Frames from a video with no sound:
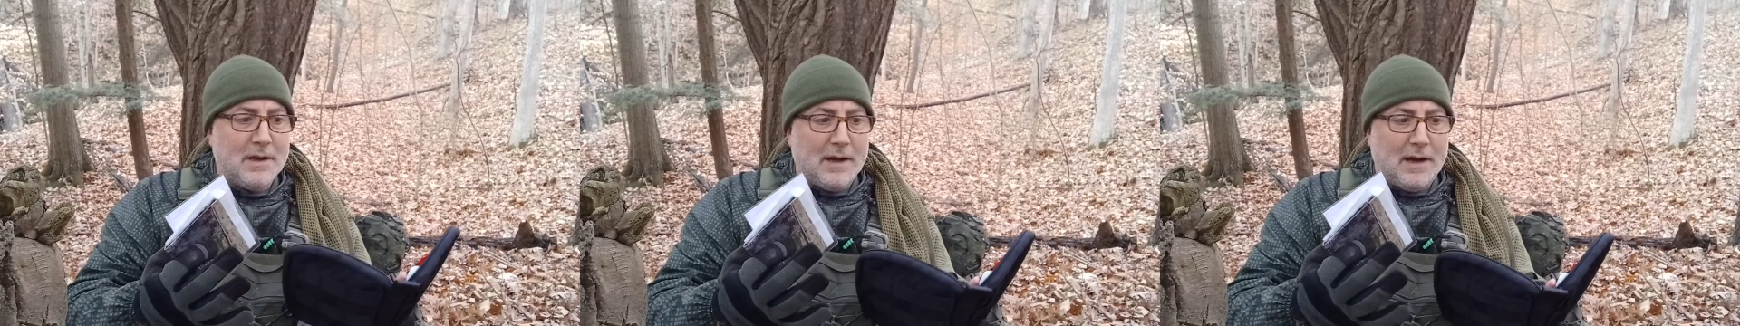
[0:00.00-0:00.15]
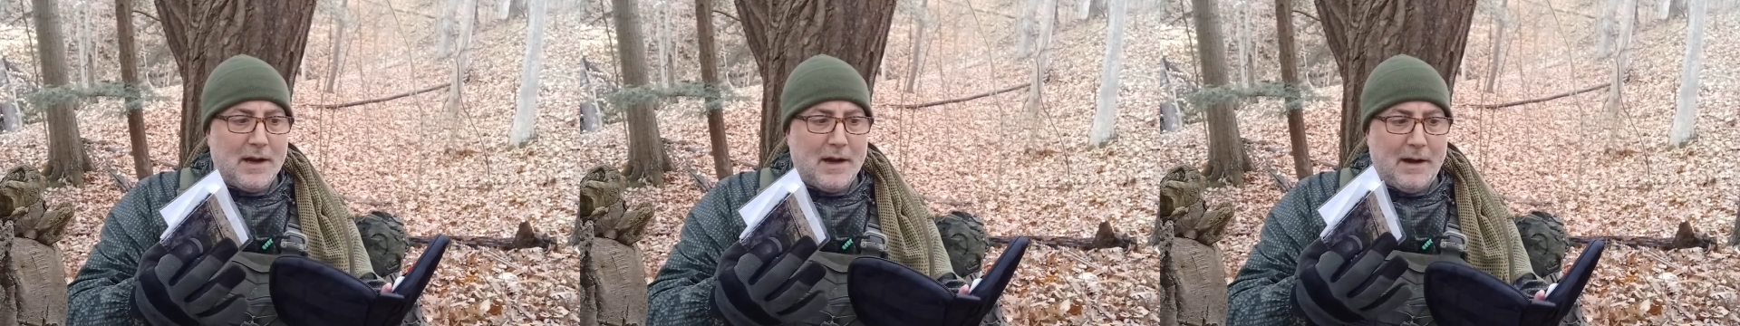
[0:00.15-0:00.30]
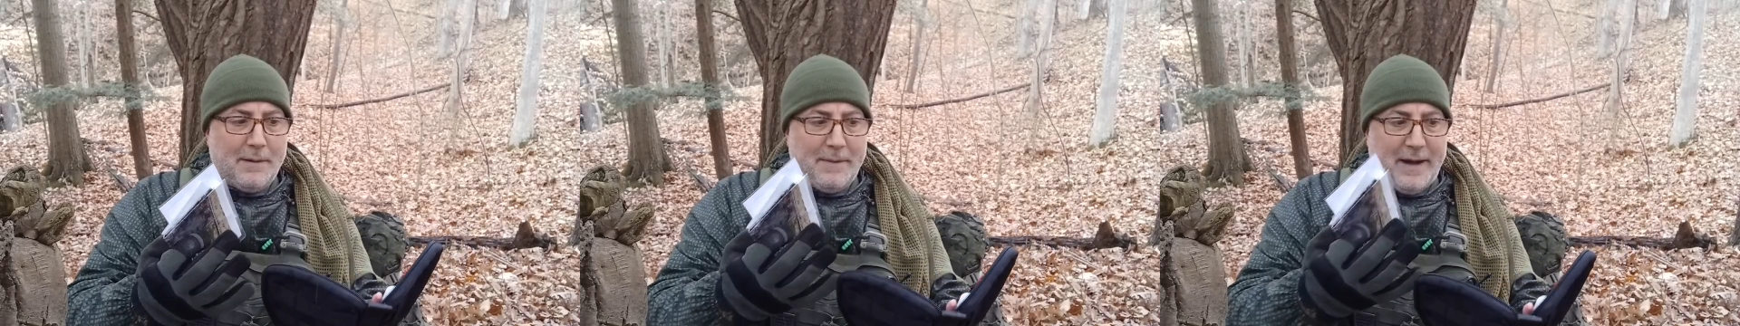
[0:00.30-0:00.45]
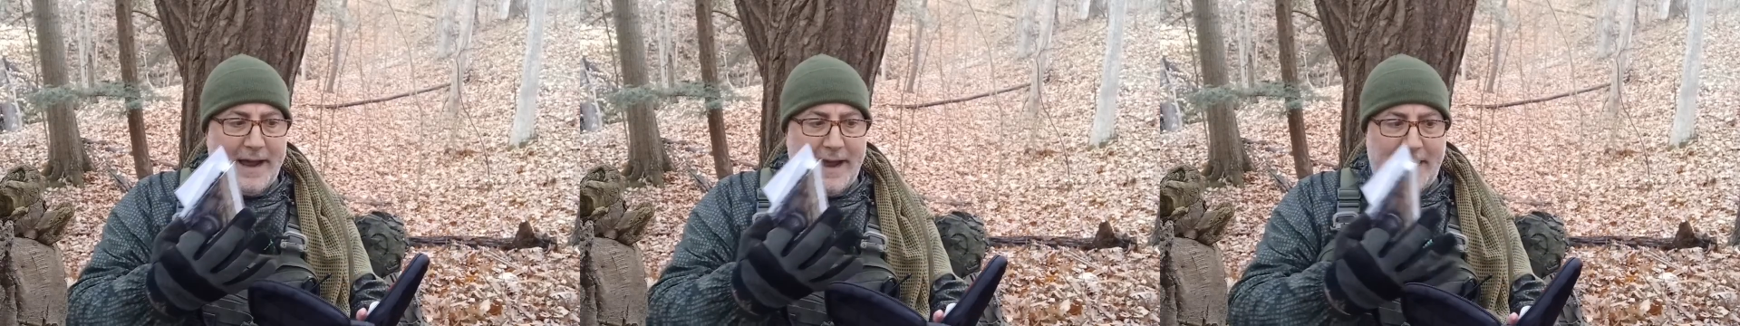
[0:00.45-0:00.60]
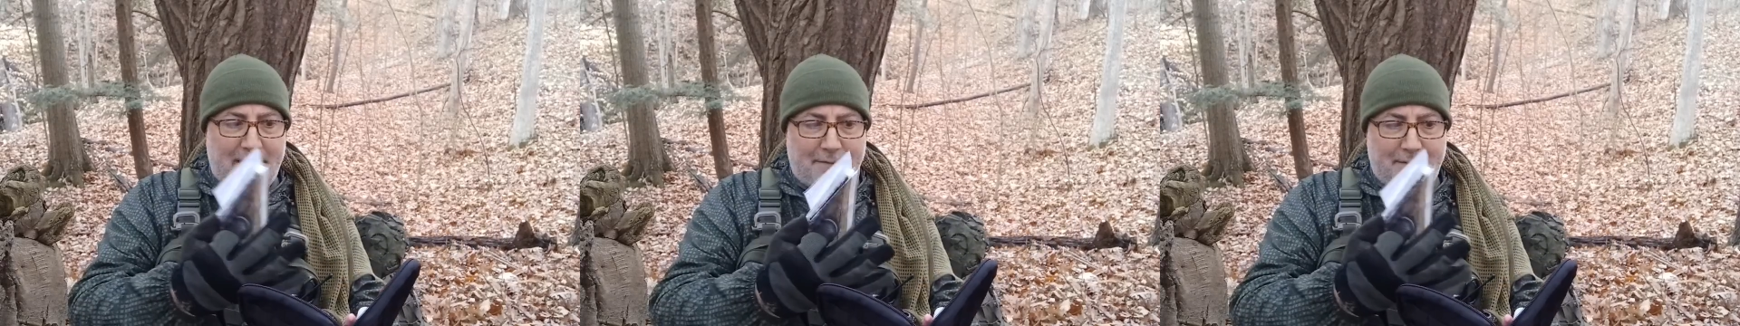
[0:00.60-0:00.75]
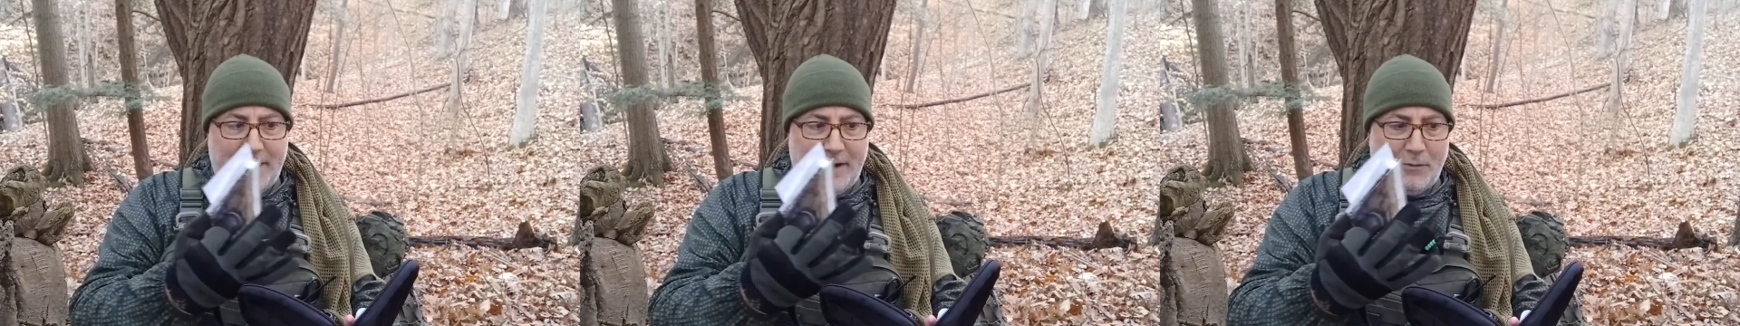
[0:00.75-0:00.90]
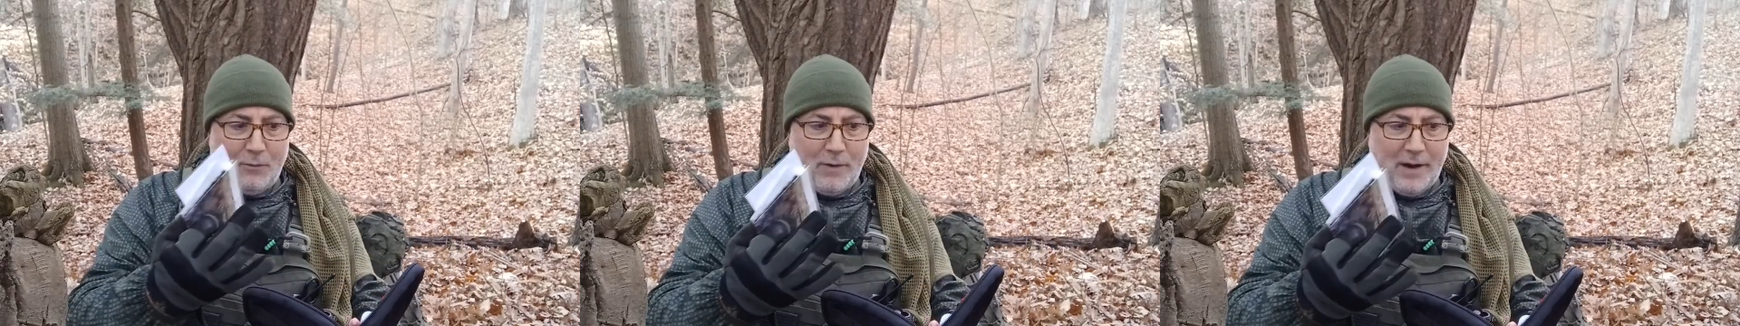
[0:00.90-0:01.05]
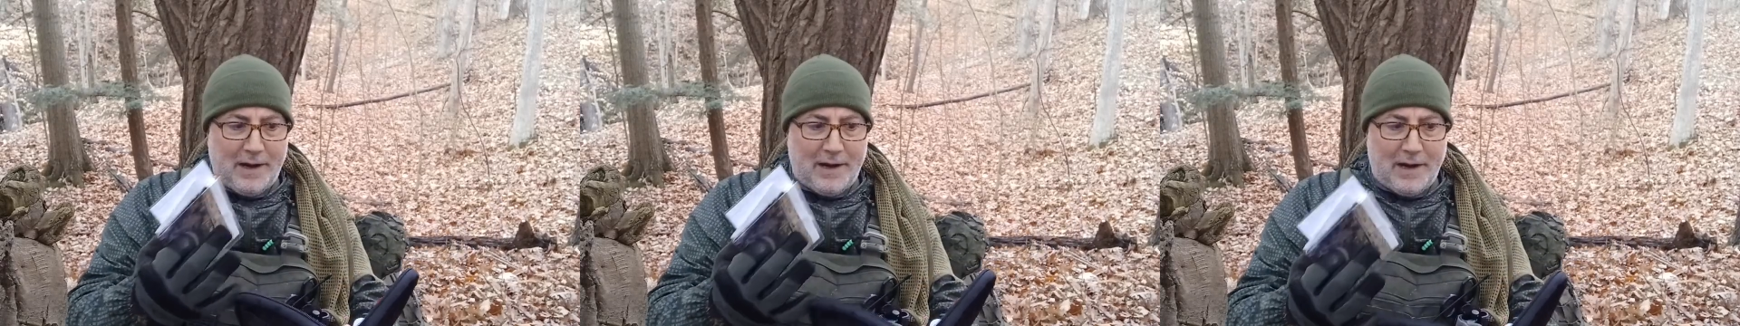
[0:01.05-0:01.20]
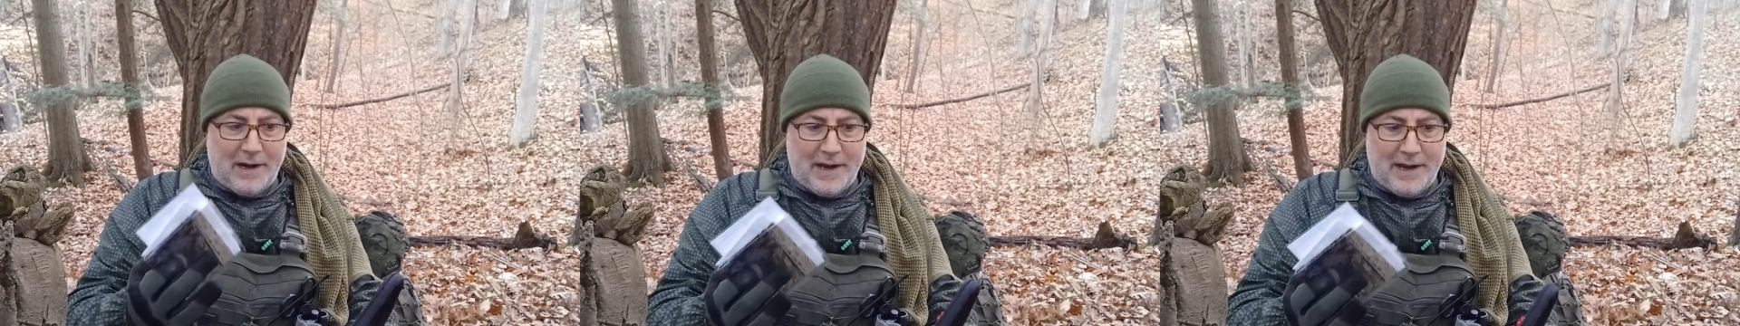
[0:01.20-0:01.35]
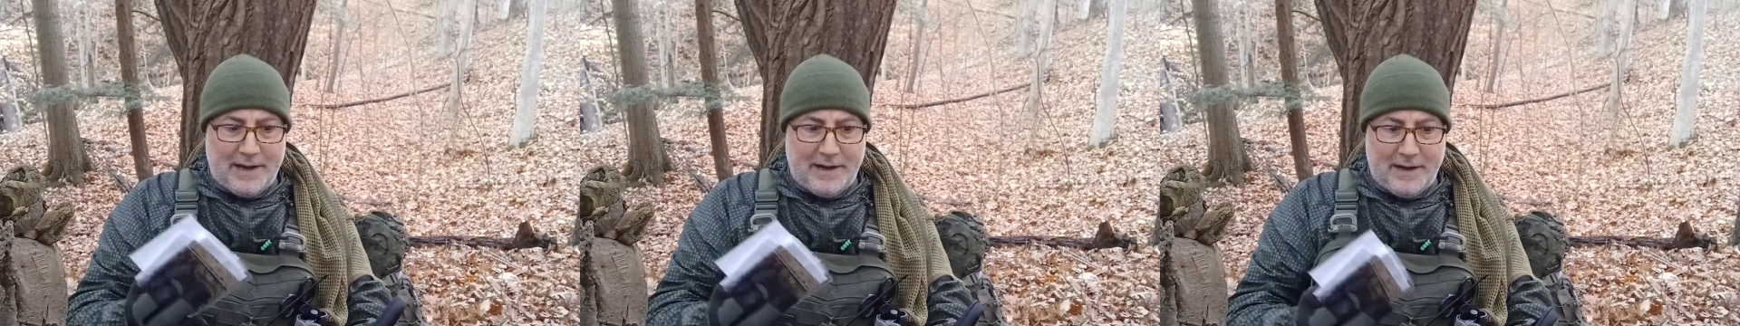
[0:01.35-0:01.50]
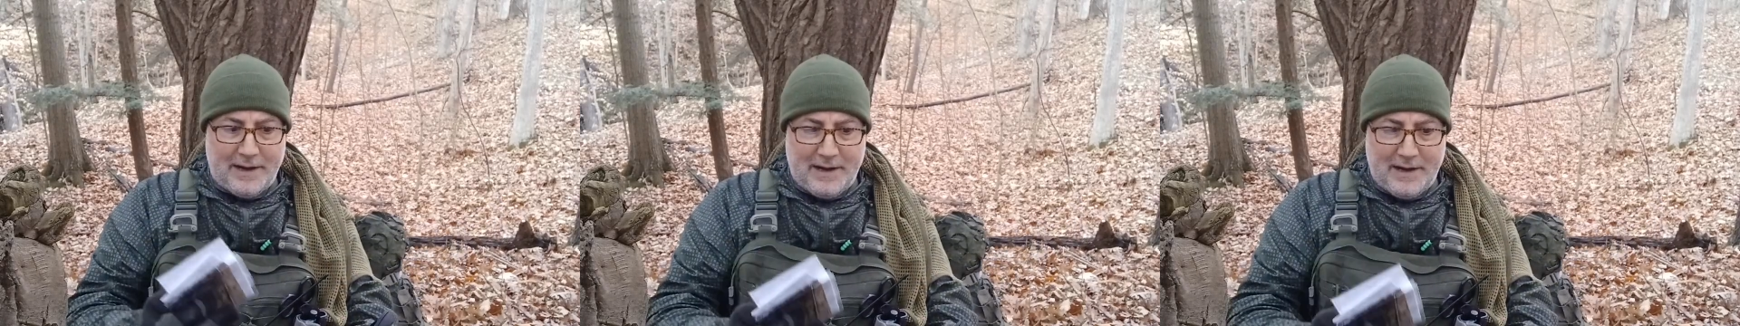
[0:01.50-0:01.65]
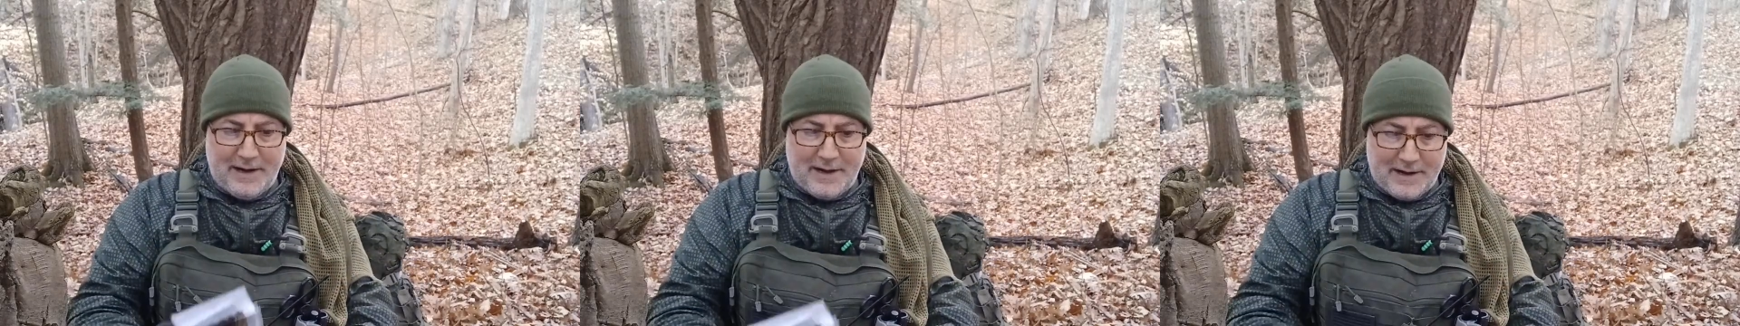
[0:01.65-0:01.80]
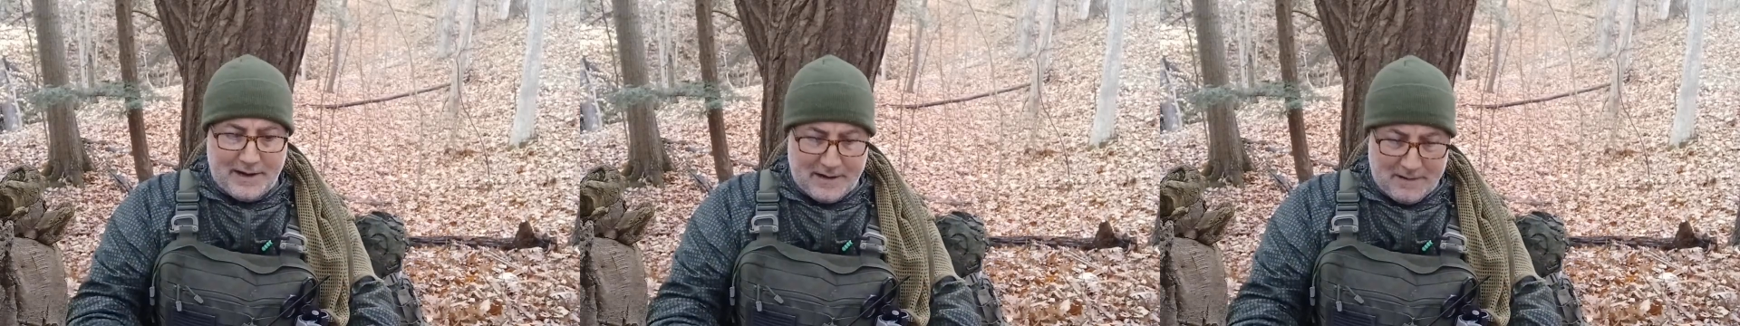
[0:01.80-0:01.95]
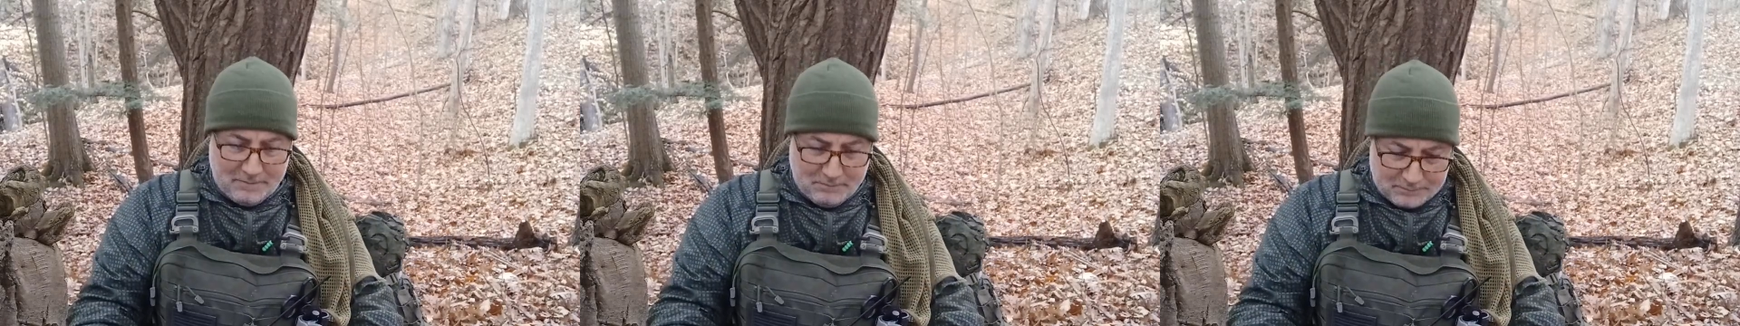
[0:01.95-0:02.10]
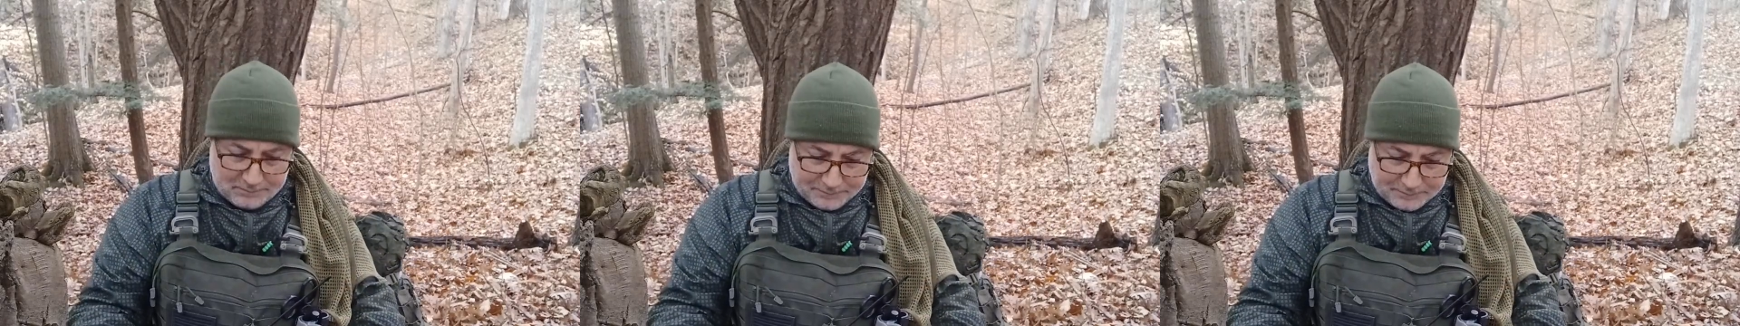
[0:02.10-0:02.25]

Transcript: I have a red light in here.